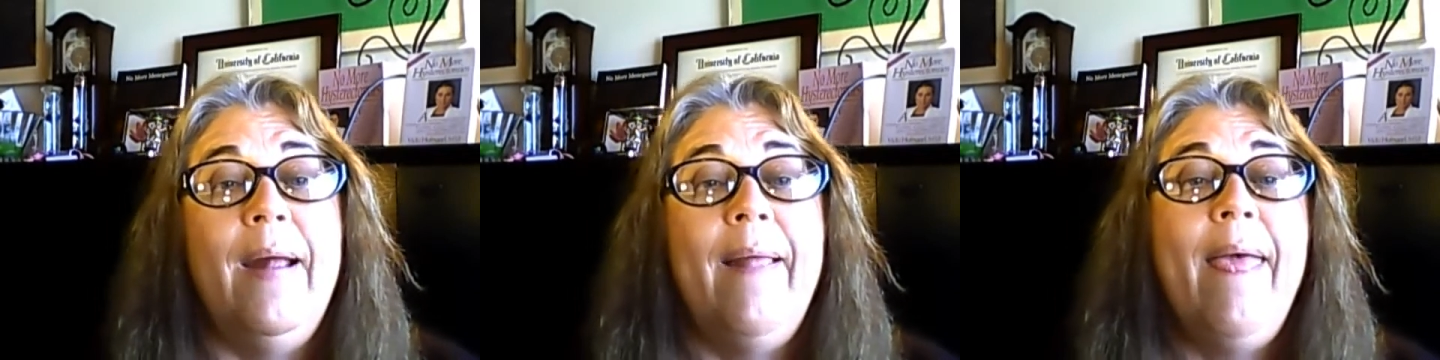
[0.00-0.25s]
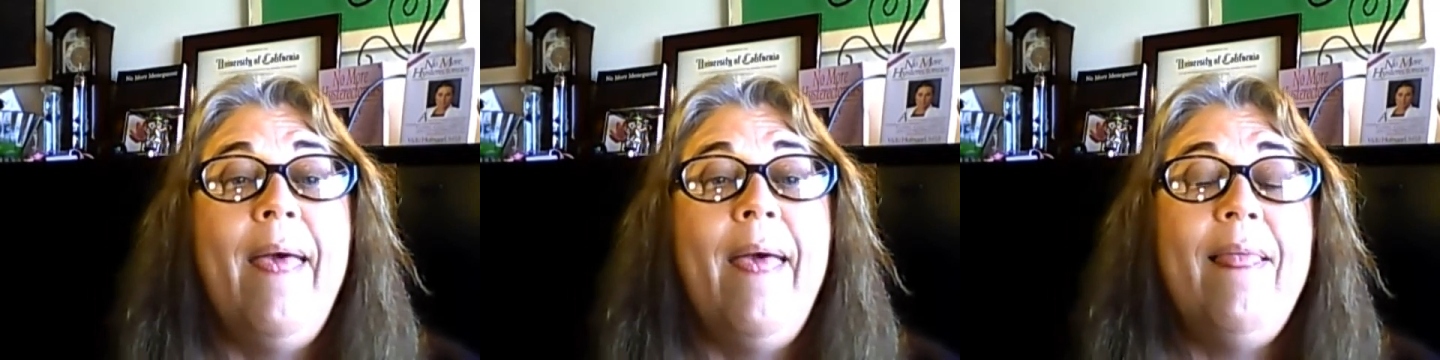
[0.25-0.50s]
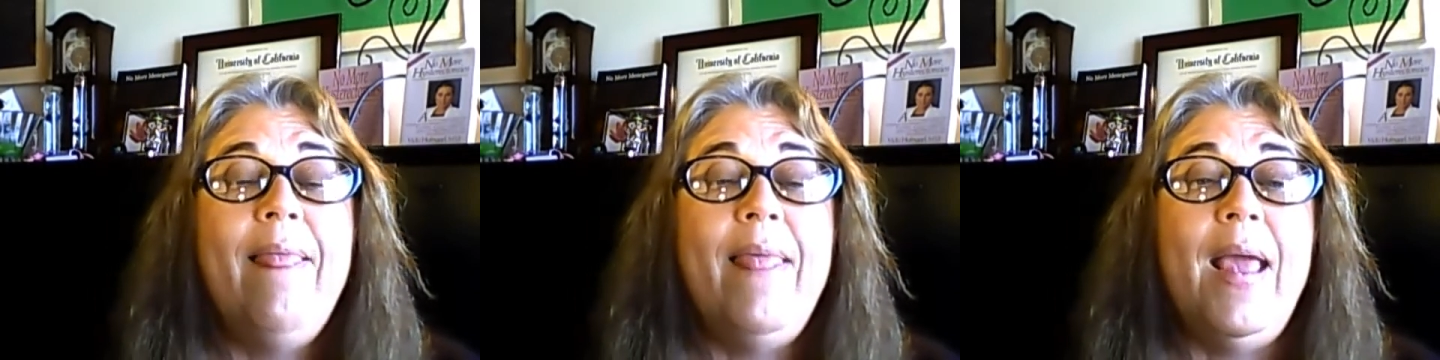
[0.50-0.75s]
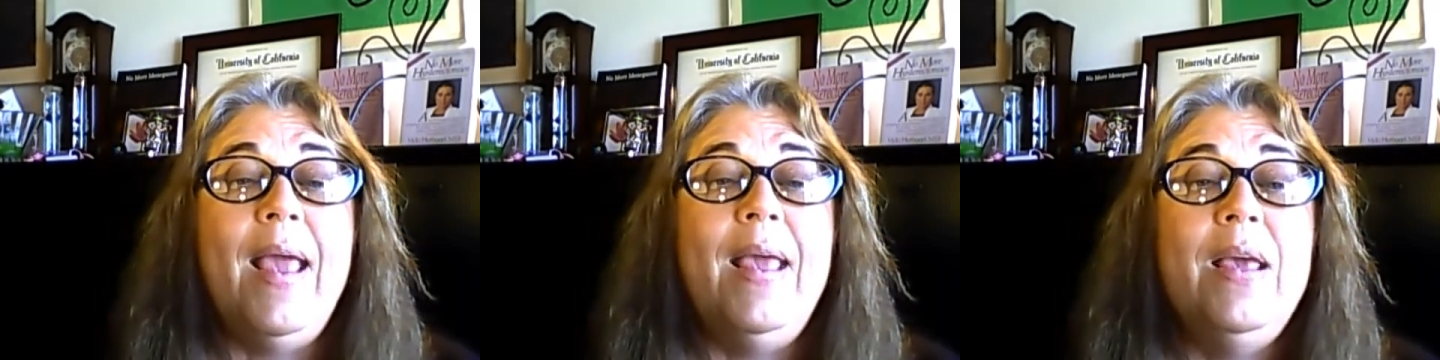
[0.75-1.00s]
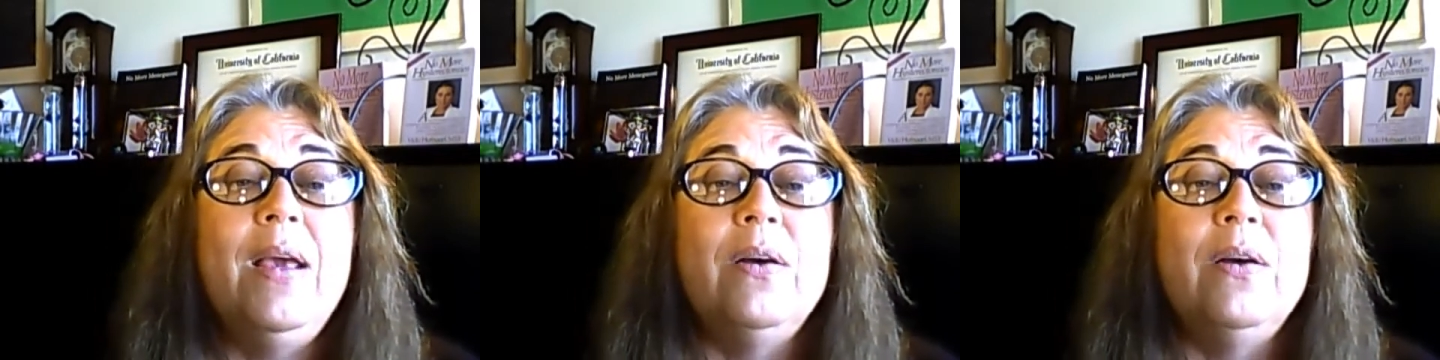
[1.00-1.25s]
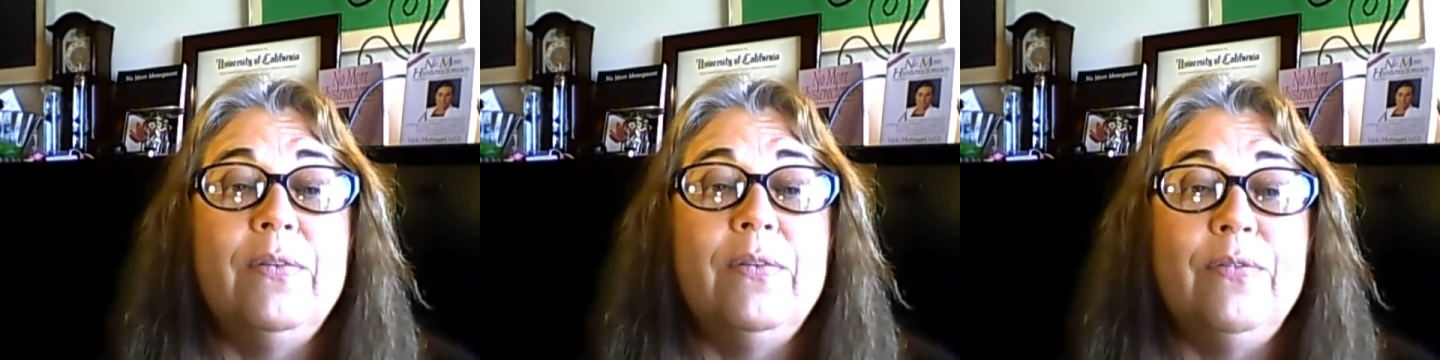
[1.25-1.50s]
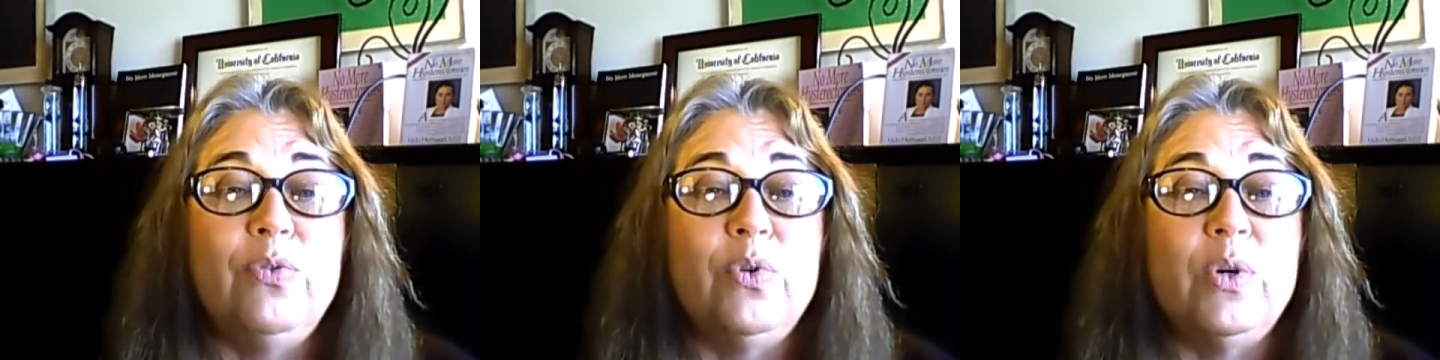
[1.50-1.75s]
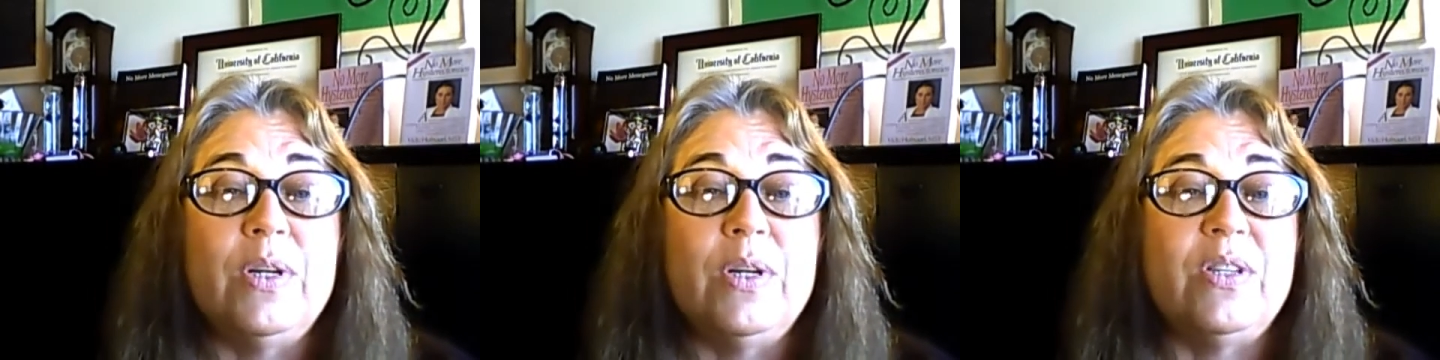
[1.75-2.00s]
They heal in 4 to 6
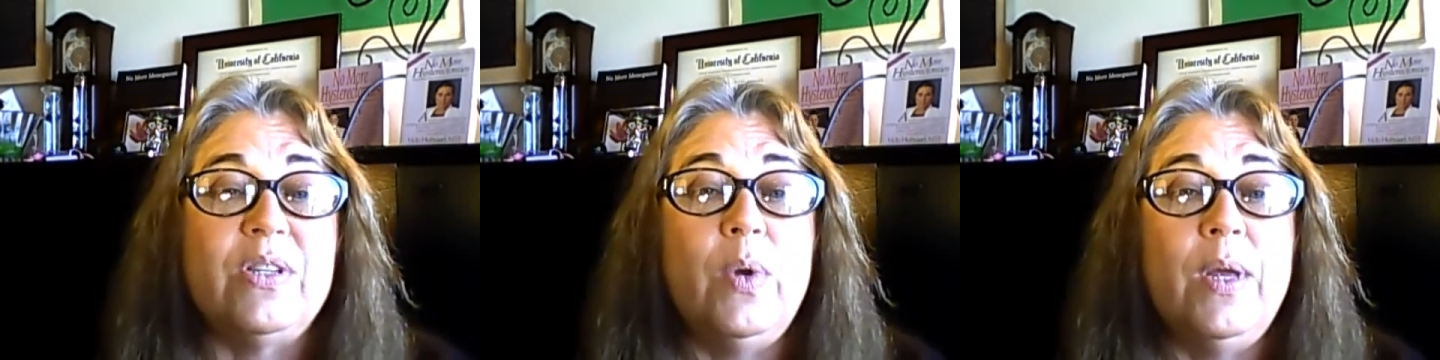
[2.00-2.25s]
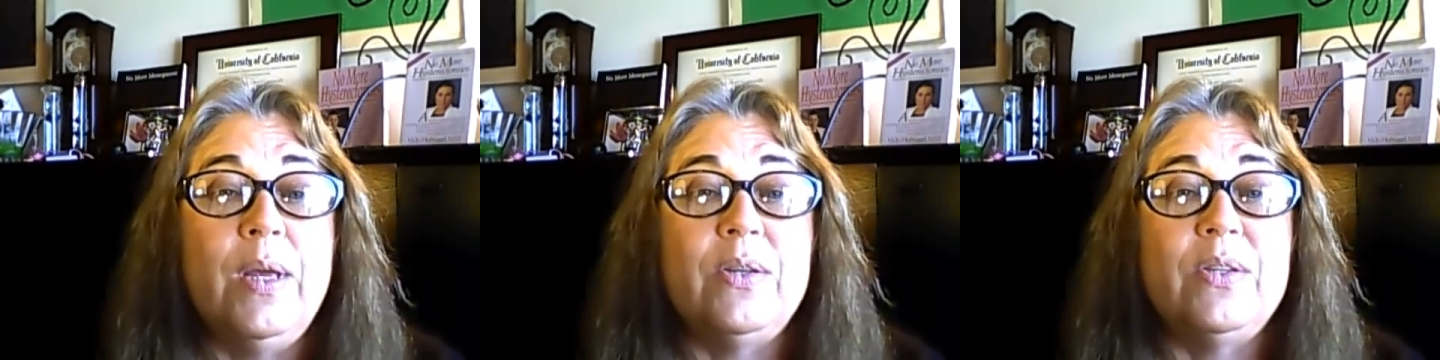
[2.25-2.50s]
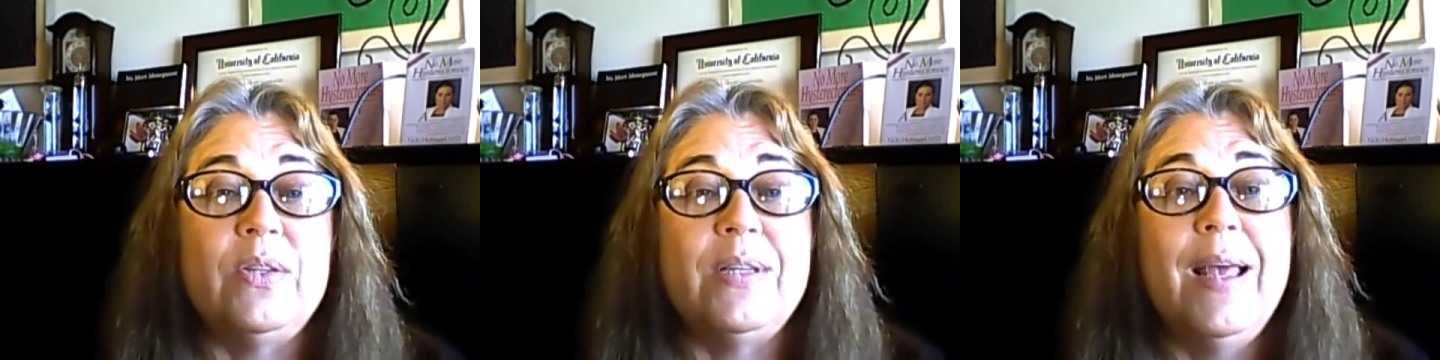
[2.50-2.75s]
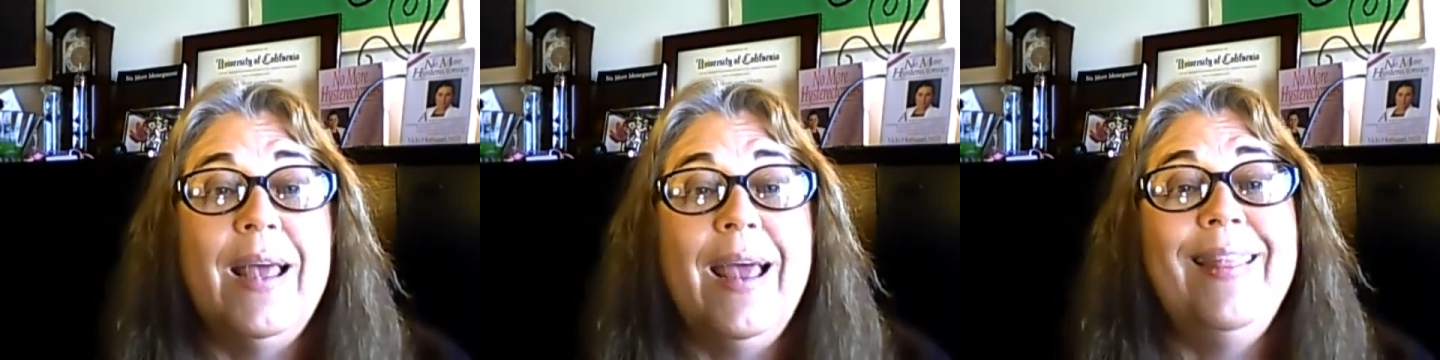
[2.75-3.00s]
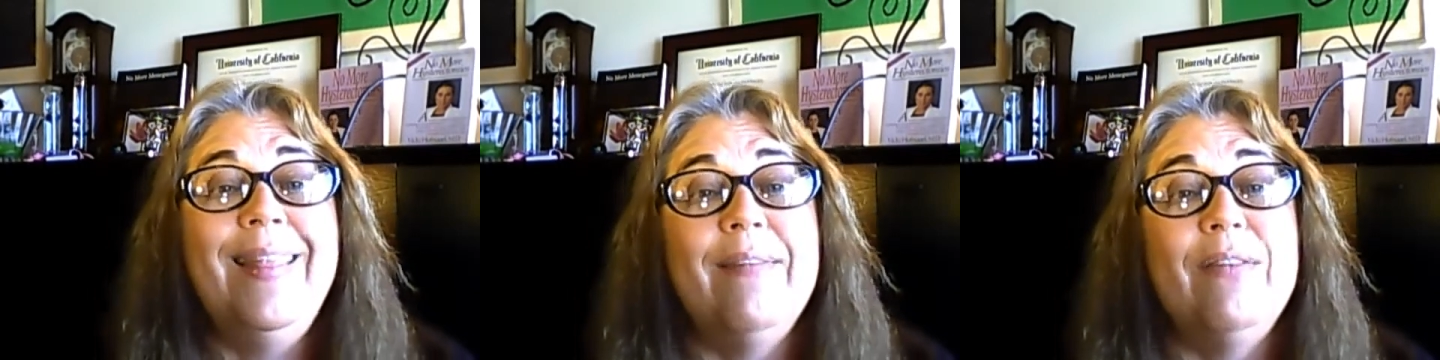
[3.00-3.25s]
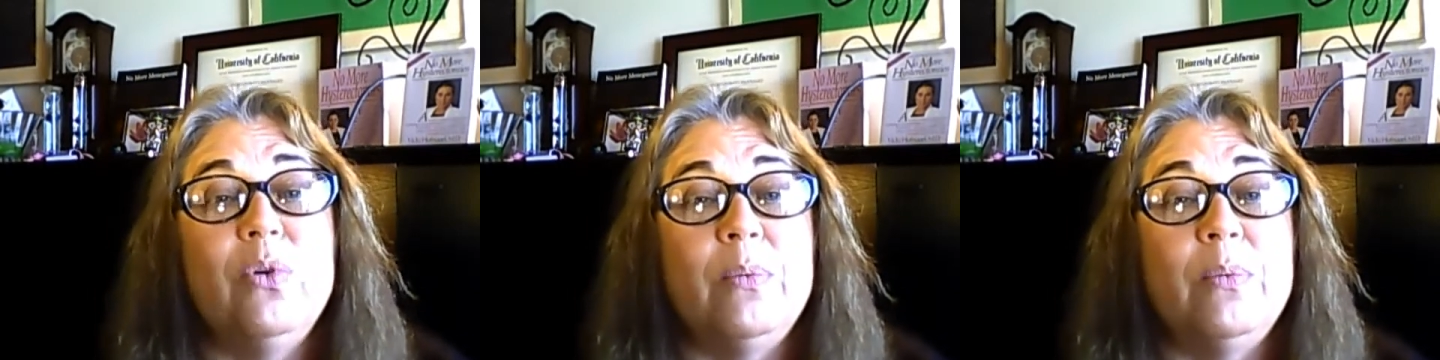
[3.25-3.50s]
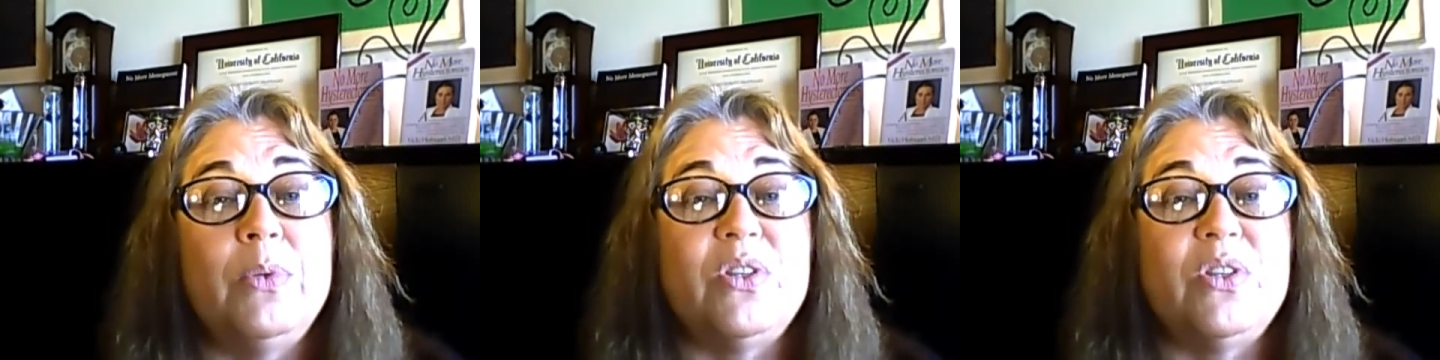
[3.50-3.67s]
weeks, and they have a normal cervix.